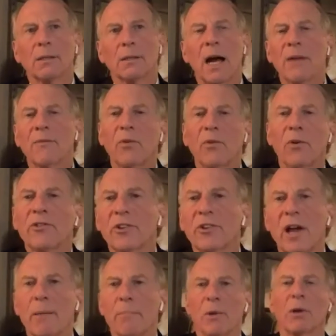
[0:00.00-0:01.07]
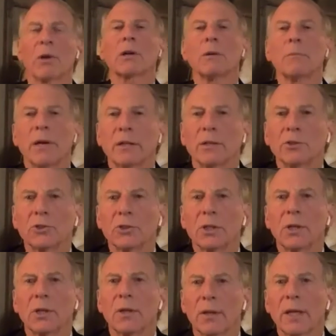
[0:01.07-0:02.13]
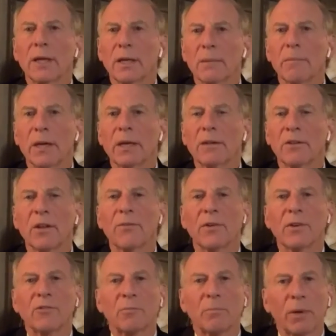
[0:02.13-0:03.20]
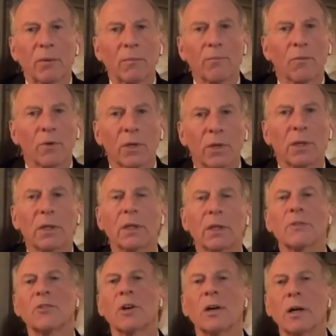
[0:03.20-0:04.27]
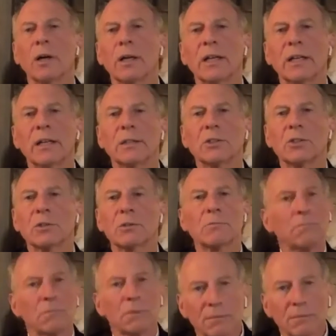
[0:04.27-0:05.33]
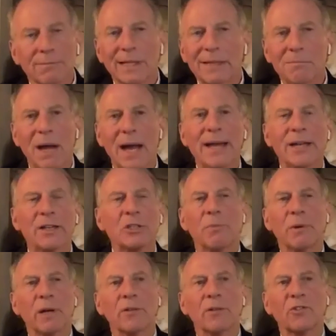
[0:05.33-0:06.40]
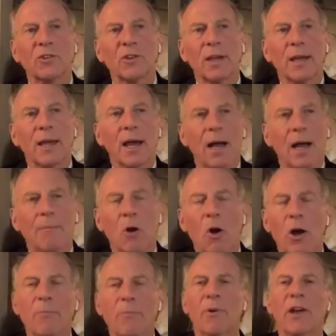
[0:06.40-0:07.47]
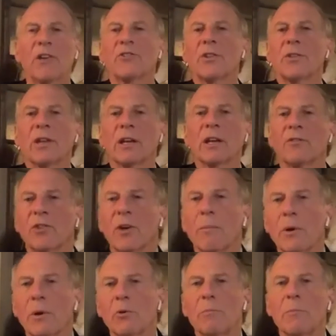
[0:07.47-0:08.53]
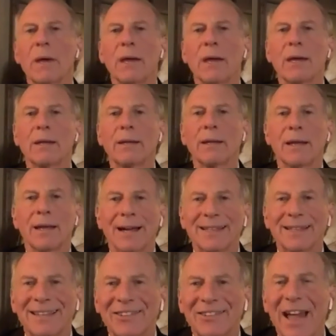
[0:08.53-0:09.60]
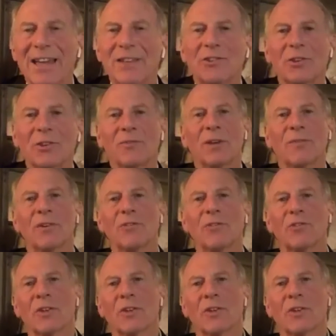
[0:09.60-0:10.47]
Envoys are not miracle makers. They can make a difference, but really it's in my experience, I'm hard pressed to think of someone who made a decisive difference.